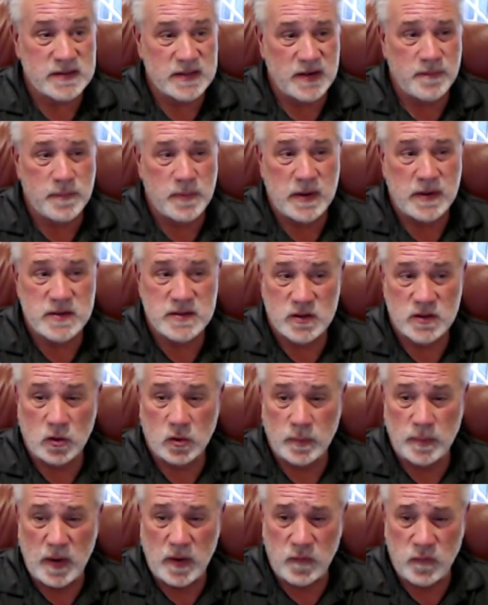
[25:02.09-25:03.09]
I've probably
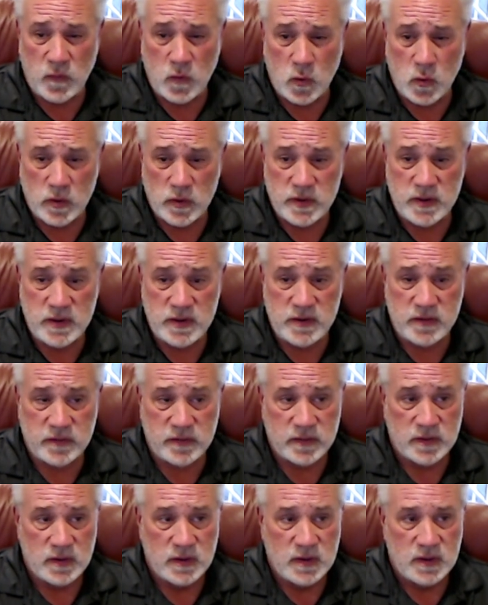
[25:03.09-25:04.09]
sold about four of
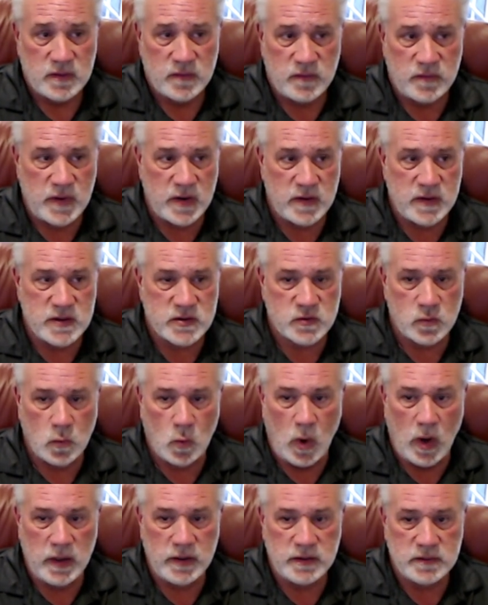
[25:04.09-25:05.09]
these, various
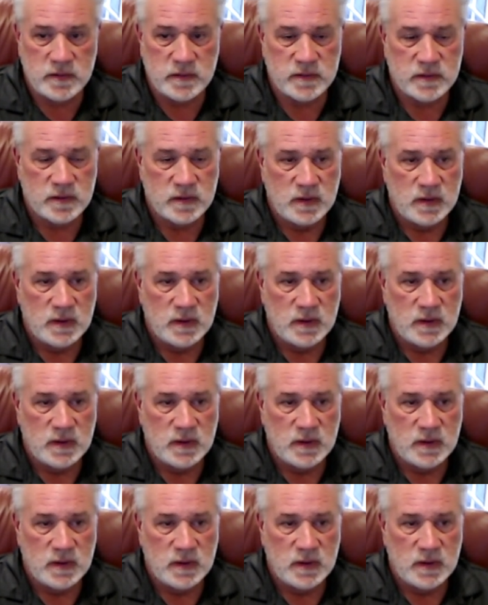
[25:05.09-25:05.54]
ones.